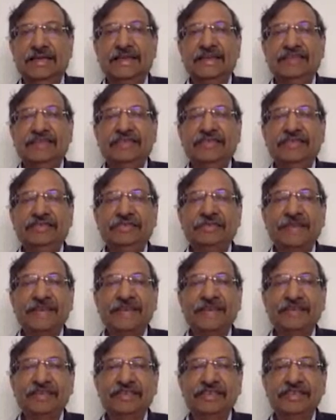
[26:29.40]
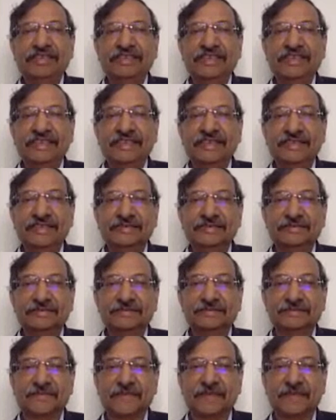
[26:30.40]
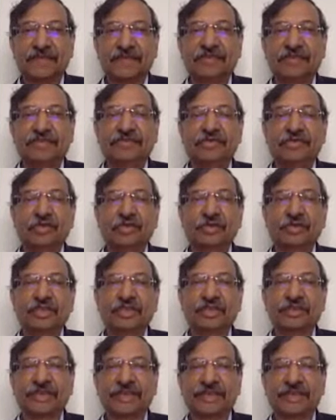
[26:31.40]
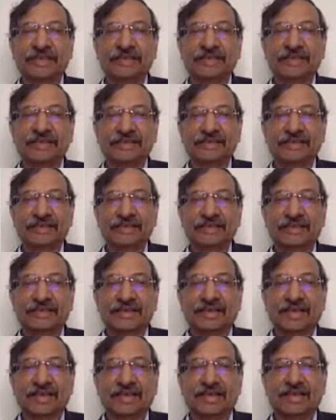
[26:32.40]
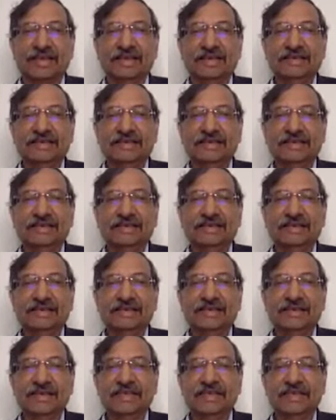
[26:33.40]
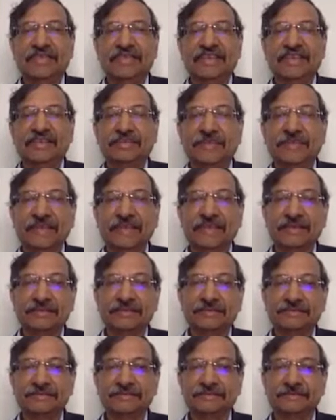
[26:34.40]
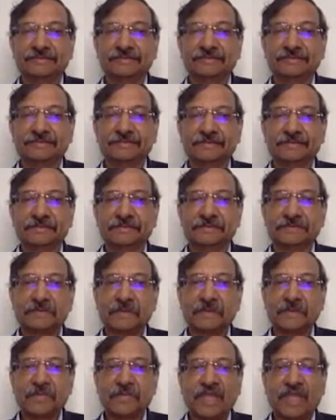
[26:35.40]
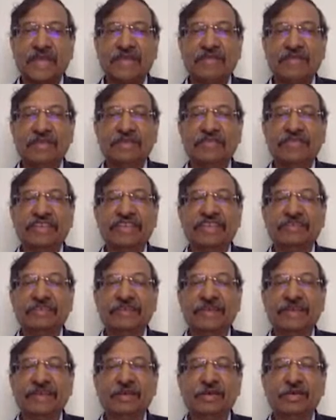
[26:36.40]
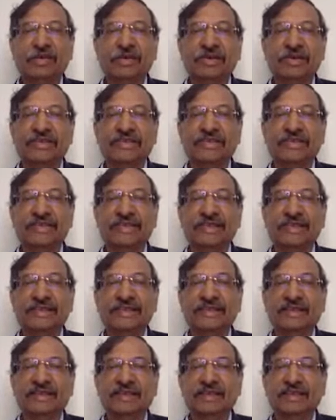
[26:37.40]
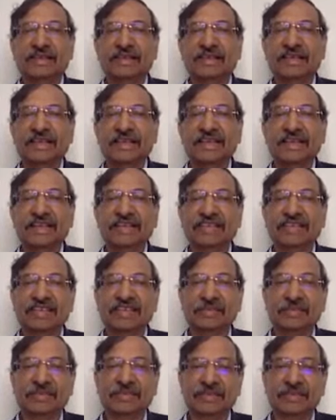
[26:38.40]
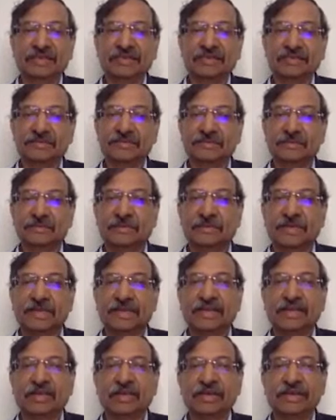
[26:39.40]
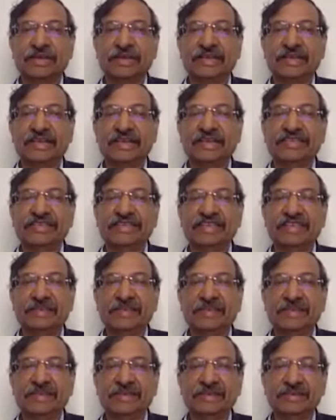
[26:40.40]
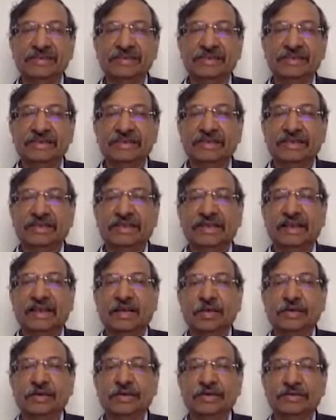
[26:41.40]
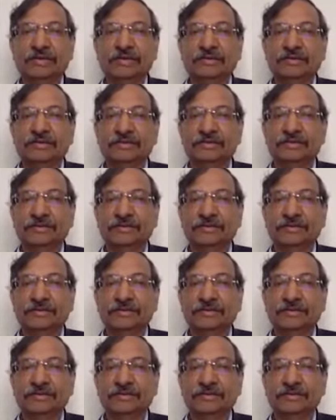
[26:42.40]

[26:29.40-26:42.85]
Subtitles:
Then the fifth mind, which is there, a fifth room in your mind, is effective mind. And for effective mind, you need to understand decaf element. I call it decaf element: doubts,